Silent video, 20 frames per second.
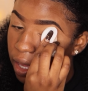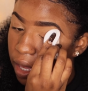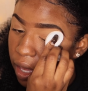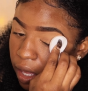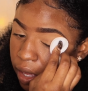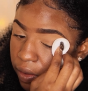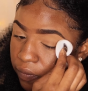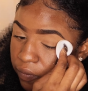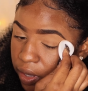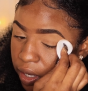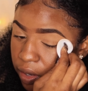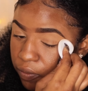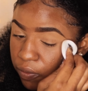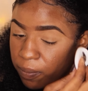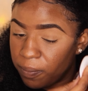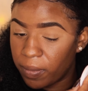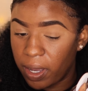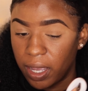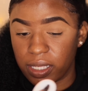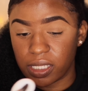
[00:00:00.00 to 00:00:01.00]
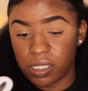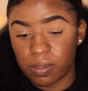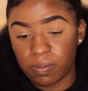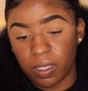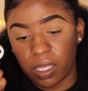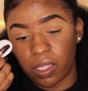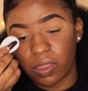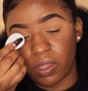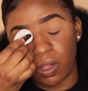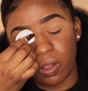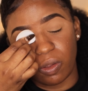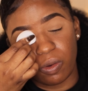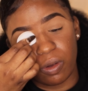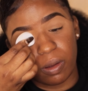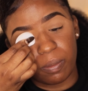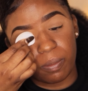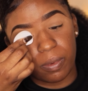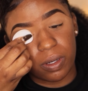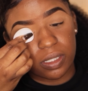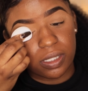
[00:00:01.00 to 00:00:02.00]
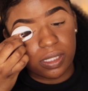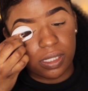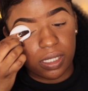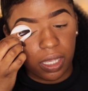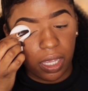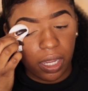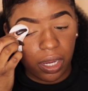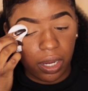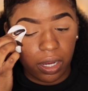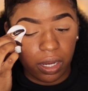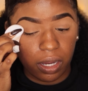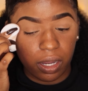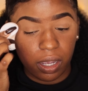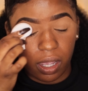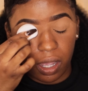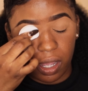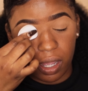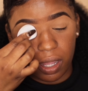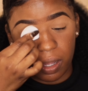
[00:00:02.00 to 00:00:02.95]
of it reminds me of the Laura Mercier